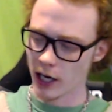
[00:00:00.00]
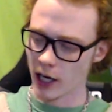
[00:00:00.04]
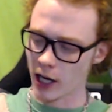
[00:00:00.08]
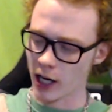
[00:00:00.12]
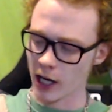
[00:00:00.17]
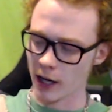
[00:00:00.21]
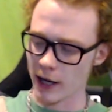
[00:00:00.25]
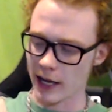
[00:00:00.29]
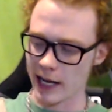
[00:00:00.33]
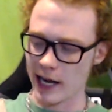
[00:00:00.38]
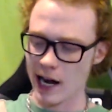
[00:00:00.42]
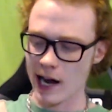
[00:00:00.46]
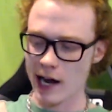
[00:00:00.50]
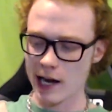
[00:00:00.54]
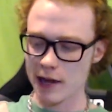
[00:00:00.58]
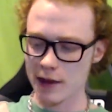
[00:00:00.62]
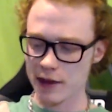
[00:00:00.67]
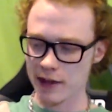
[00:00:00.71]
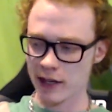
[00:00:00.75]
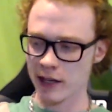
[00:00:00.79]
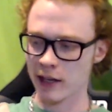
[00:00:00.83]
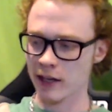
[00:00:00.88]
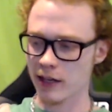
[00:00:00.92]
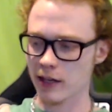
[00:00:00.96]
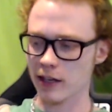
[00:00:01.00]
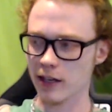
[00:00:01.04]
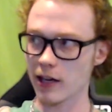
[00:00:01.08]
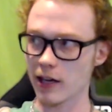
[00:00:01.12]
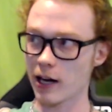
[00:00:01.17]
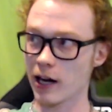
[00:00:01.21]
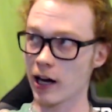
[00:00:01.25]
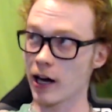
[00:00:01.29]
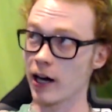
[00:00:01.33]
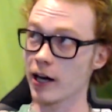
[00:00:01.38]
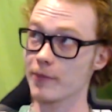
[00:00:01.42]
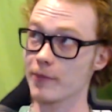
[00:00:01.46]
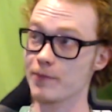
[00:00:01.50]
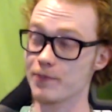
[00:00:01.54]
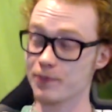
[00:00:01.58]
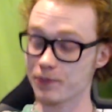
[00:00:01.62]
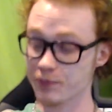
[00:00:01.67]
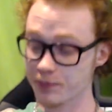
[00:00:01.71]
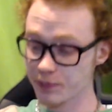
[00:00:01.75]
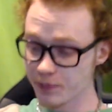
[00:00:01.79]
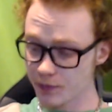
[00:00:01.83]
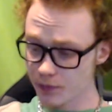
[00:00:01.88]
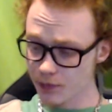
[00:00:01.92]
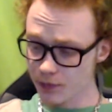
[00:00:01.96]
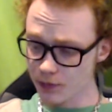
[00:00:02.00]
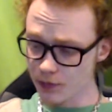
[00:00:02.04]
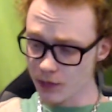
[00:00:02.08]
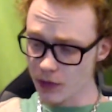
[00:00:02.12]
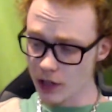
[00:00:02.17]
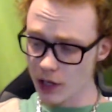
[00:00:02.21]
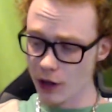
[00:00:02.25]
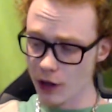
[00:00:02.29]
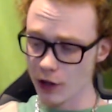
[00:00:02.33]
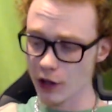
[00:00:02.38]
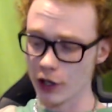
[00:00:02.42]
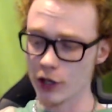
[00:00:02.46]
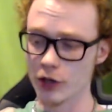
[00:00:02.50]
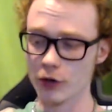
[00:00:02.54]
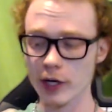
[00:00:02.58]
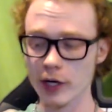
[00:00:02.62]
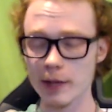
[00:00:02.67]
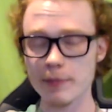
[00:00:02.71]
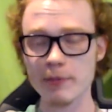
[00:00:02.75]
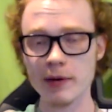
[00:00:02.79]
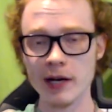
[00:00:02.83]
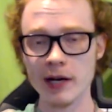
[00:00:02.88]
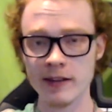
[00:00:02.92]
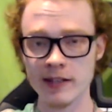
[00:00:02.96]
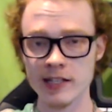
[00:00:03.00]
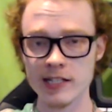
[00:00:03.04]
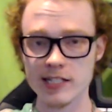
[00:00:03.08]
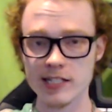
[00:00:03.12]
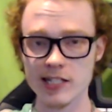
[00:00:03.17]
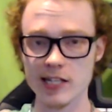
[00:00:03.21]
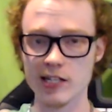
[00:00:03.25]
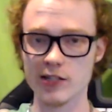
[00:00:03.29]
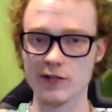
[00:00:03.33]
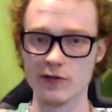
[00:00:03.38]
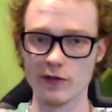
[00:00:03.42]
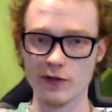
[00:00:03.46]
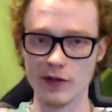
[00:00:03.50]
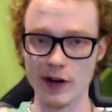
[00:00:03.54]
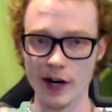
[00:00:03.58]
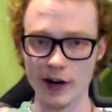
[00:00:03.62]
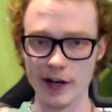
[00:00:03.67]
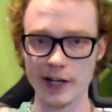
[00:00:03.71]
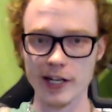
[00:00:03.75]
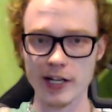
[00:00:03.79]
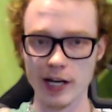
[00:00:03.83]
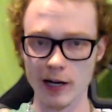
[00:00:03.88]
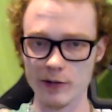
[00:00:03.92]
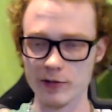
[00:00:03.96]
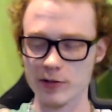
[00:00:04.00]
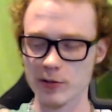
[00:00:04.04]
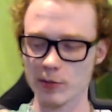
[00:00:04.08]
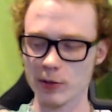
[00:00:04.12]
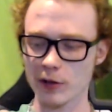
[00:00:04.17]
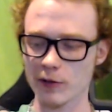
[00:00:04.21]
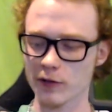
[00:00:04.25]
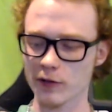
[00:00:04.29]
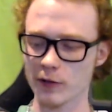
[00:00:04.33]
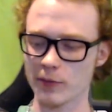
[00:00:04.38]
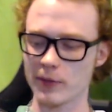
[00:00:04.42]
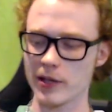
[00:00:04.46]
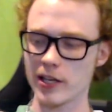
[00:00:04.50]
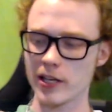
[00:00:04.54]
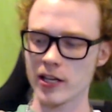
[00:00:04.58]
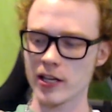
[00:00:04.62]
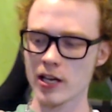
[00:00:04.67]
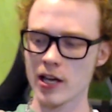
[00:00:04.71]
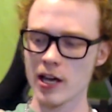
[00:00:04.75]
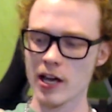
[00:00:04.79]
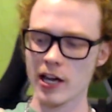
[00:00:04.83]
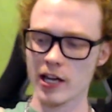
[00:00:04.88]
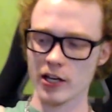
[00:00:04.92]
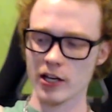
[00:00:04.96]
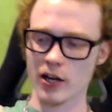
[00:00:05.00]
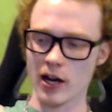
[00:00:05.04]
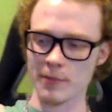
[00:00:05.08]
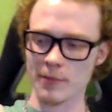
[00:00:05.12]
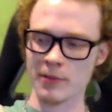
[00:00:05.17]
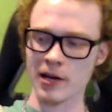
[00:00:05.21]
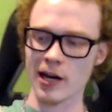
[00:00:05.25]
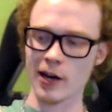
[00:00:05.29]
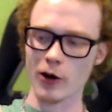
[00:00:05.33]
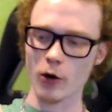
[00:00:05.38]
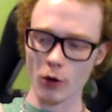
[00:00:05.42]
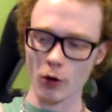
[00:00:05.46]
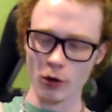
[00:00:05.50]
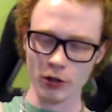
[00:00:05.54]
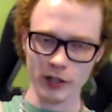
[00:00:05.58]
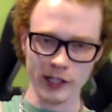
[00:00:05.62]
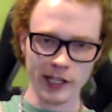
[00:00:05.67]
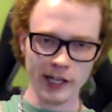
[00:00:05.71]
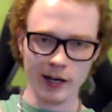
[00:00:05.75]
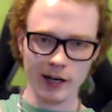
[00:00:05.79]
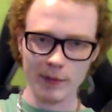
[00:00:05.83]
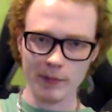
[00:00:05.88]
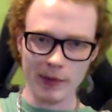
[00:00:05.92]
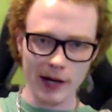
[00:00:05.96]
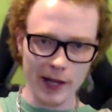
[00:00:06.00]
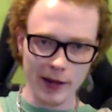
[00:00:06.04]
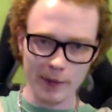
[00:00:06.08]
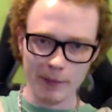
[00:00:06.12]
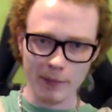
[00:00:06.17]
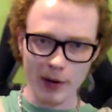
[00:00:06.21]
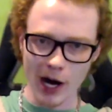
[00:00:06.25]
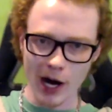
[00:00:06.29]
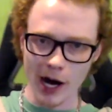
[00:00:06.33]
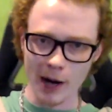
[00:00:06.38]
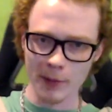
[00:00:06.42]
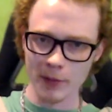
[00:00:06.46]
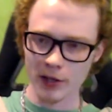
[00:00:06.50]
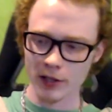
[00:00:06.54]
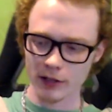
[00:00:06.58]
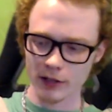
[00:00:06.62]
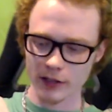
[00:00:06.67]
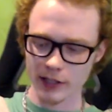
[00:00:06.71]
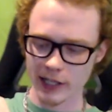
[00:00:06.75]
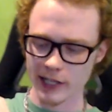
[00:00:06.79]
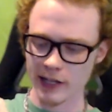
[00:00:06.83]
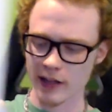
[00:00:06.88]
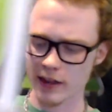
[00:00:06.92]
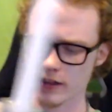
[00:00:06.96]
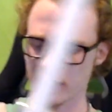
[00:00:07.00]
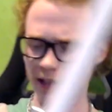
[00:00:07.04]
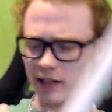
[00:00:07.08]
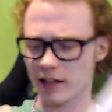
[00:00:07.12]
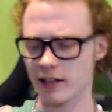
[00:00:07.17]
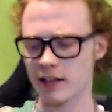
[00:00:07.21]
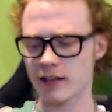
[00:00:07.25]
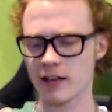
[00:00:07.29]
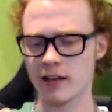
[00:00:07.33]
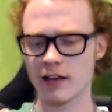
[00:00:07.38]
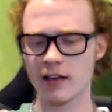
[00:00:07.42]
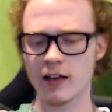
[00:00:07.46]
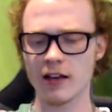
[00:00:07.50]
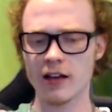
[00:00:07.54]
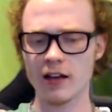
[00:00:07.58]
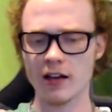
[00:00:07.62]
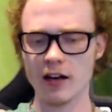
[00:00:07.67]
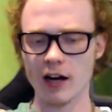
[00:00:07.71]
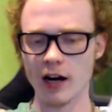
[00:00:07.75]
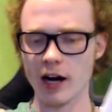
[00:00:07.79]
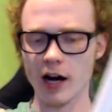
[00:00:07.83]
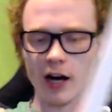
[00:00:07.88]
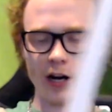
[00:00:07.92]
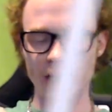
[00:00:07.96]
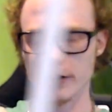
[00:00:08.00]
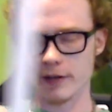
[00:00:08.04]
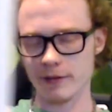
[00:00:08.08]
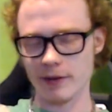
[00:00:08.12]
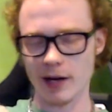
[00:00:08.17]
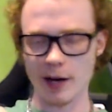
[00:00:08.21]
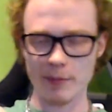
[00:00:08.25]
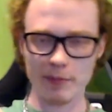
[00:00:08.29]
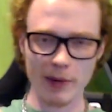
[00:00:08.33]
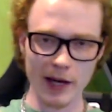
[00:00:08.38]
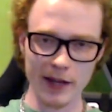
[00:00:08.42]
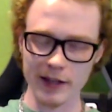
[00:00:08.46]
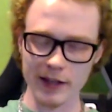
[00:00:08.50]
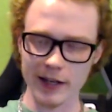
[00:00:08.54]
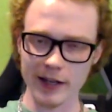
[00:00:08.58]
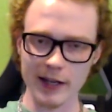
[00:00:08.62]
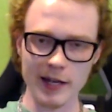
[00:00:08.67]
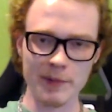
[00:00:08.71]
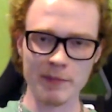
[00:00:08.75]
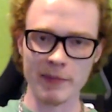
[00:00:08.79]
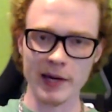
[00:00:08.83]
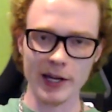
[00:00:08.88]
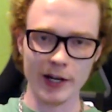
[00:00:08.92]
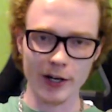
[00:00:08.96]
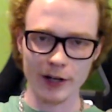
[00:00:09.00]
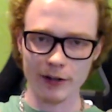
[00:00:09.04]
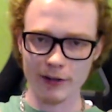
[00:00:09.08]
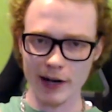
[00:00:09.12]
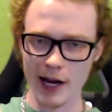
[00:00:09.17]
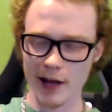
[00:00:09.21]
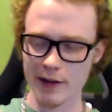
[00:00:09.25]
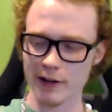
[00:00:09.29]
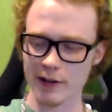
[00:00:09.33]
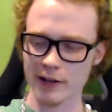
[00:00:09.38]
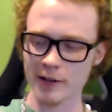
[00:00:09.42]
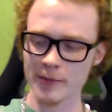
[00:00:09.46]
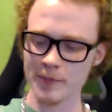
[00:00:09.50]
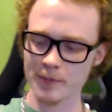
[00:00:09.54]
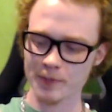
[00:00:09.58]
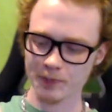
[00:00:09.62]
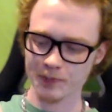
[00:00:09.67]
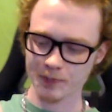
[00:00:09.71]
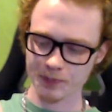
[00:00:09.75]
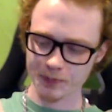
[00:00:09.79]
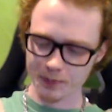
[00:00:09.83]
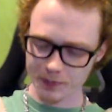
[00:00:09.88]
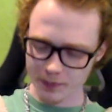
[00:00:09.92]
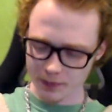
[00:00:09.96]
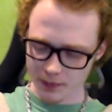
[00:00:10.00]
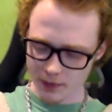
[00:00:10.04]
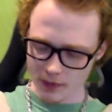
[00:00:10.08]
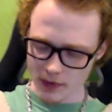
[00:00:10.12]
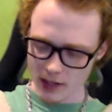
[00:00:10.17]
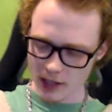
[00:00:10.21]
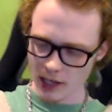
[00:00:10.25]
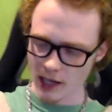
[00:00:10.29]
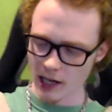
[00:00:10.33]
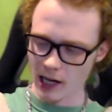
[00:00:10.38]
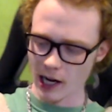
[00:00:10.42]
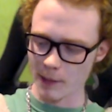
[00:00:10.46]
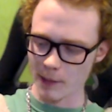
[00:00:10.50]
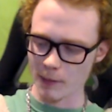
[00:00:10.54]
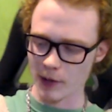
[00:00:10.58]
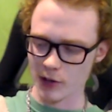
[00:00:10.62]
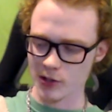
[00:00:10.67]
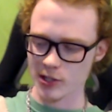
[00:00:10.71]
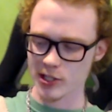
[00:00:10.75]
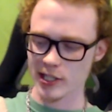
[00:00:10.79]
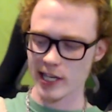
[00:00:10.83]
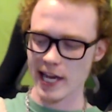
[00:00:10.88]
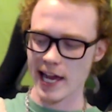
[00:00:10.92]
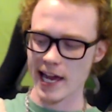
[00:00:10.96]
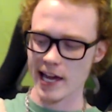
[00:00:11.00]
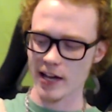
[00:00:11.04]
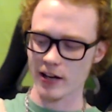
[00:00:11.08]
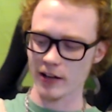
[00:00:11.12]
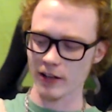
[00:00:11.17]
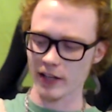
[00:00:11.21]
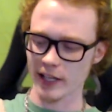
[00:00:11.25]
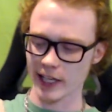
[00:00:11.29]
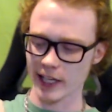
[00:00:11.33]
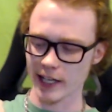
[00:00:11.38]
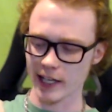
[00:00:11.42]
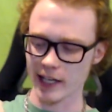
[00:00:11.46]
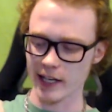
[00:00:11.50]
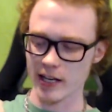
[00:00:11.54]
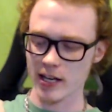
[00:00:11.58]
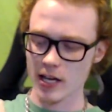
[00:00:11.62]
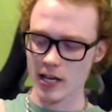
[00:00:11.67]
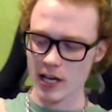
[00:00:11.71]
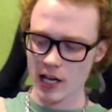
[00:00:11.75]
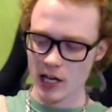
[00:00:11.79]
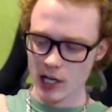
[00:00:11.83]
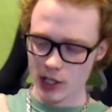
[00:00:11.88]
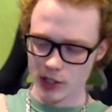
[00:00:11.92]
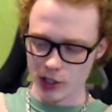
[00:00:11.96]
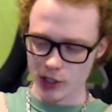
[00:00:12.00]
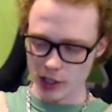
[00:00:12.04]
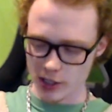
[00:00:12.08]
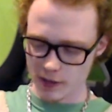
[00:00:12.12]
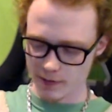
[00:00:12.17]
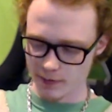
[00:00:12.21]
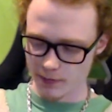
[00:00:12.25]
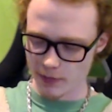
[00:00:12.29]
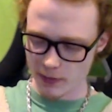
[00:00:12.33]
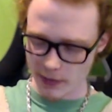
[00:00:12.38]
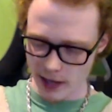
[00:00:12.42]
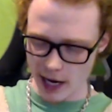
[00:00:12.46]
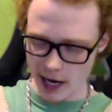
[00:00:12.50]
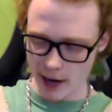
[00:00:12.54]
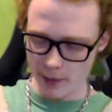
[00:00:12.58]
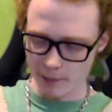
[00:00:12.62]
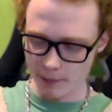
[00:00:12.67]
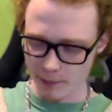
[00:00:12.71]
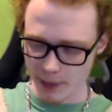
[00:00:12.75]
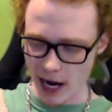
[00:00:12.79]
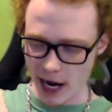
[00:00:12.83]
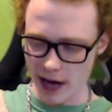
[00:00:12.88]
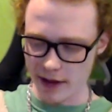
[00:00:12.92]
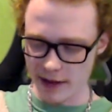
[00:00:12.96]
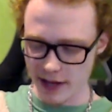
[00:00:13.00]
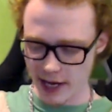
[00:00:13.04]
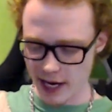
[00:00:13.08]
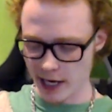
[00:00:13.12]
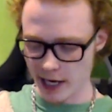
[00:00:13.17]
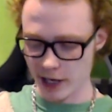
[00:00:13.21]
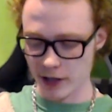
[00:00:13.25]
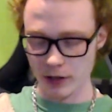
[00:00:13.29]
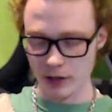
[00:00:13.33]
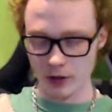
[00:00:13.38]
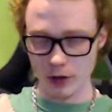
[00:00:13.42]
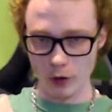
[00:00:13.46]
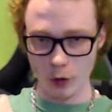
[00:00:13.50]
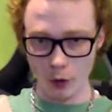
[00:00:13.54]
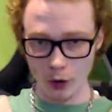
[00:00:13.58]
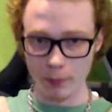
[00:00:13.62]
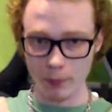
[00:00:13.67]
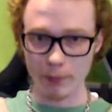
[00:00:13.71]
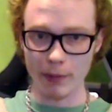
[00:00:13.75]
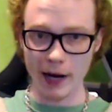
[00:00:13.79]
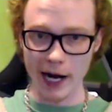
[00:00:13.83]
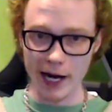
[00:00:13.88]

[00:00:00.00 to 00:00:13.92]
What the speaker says: And I think the grip on this is very comfortable for me. You know, I'm not holding it up by the pommel or anything, or by the emitter rather. Mostly handling it just by the handle or